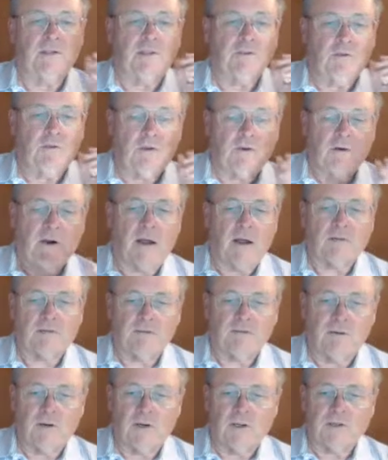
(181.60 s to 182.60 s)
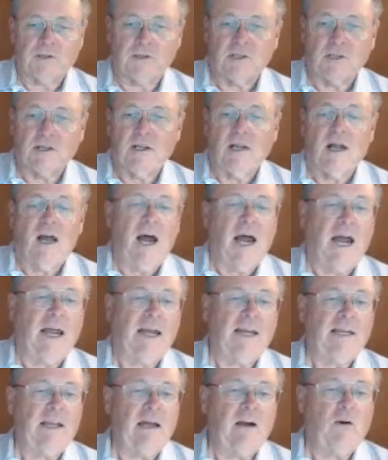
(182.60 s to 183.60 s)
to do the graphs first, I
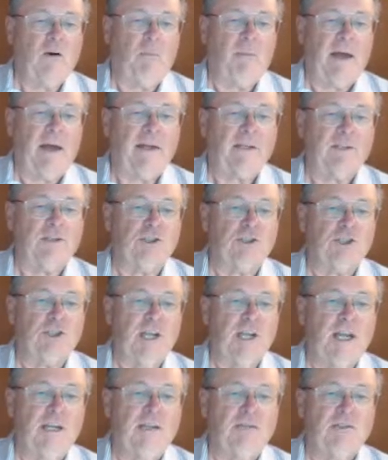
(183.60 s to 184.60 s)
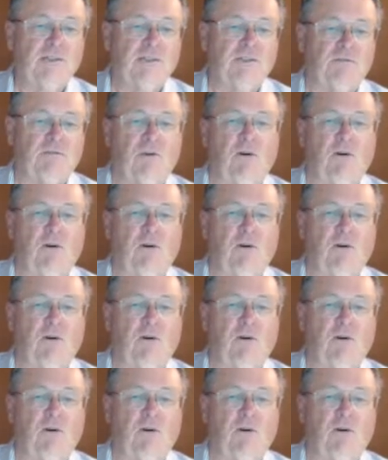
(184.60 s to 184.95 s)
can now go back and change these